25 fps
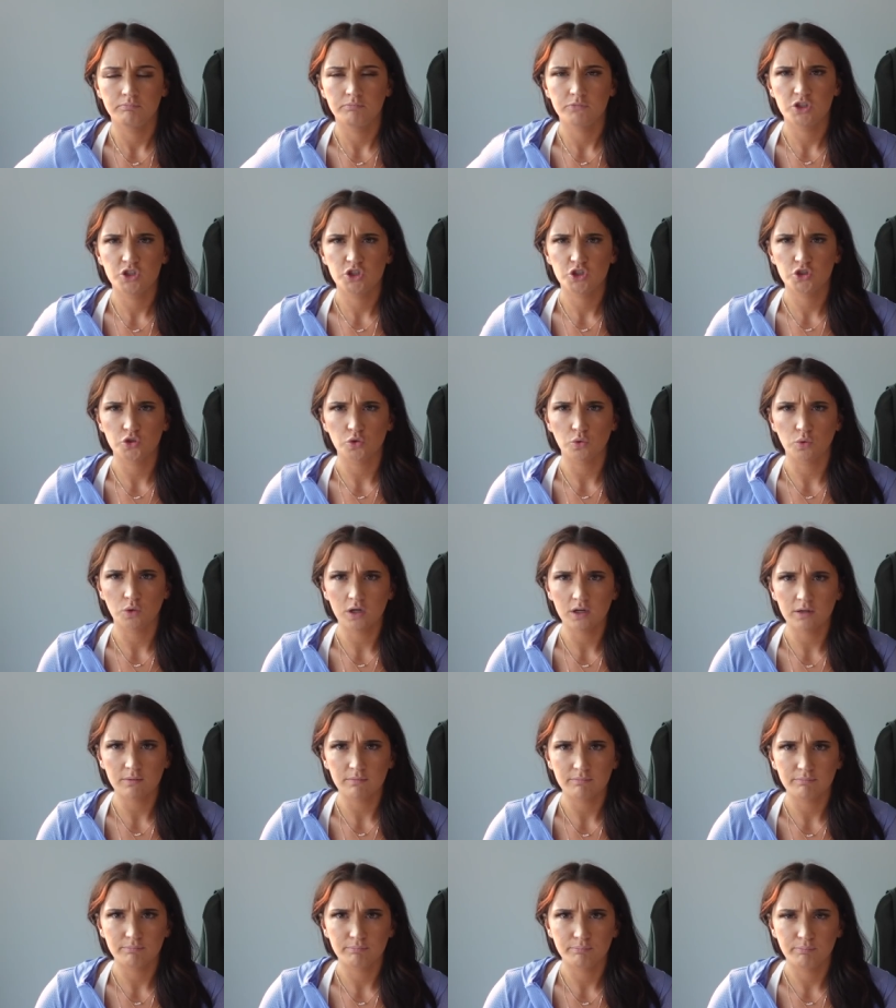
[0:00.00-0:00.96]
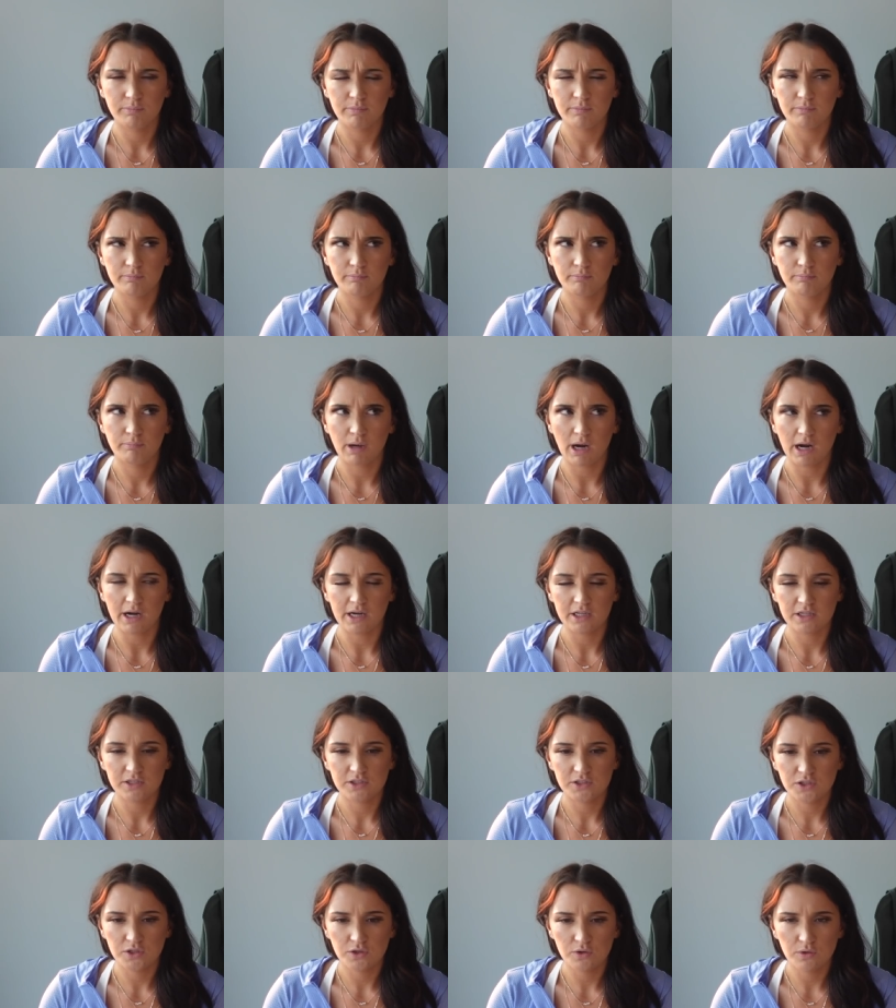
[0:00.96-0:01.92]
short
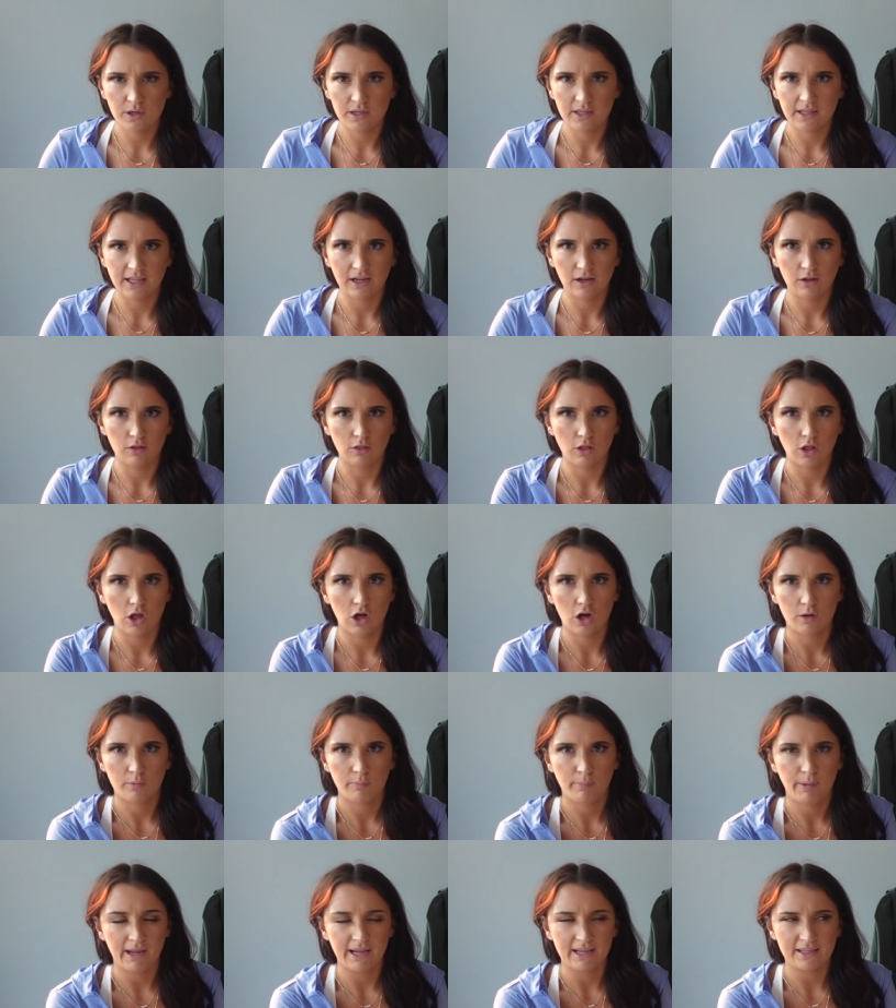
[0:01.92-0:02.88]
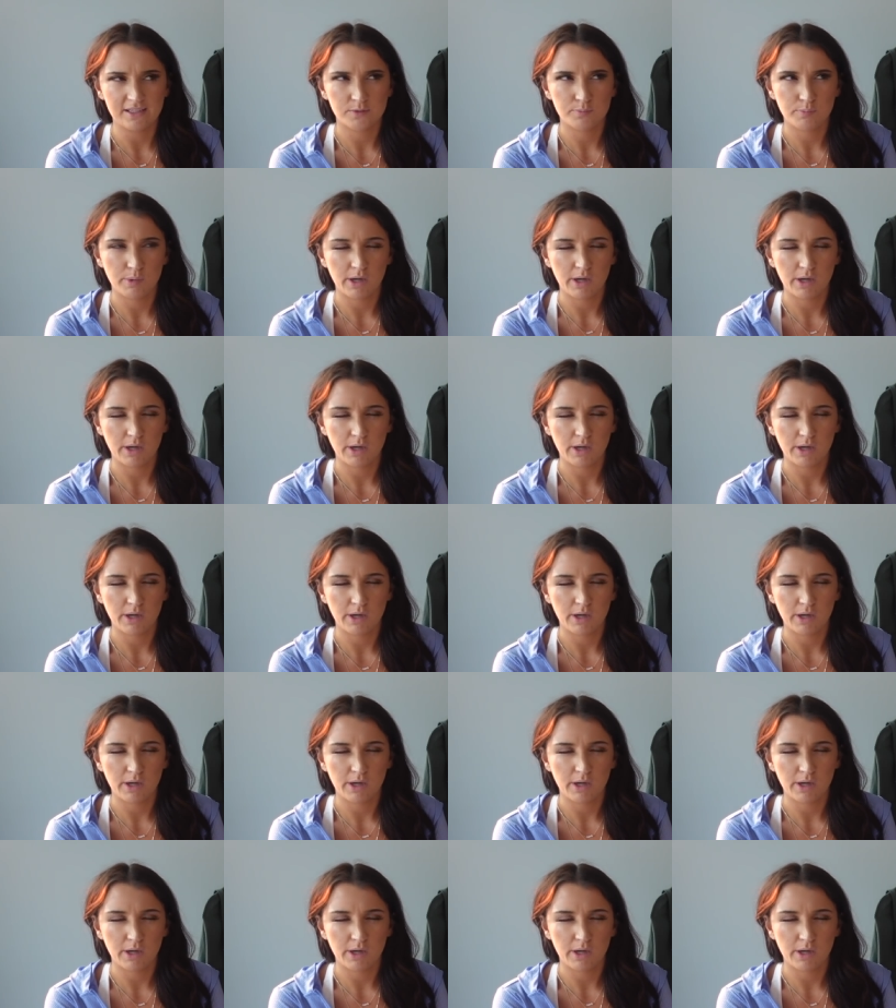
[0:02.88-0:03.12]
bodysuit and like a long pants